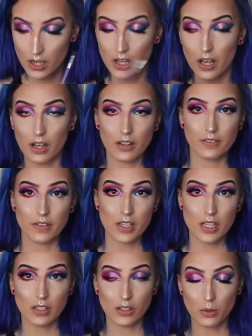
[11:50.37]
of
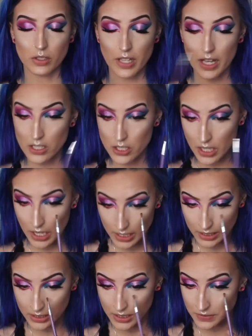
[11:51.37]
the lower lash line
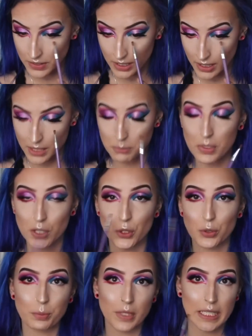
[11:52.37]
and leaving the
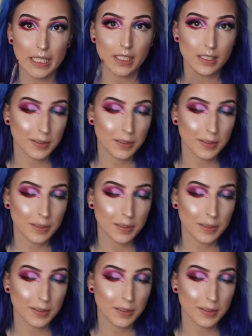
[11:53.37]
middle blank.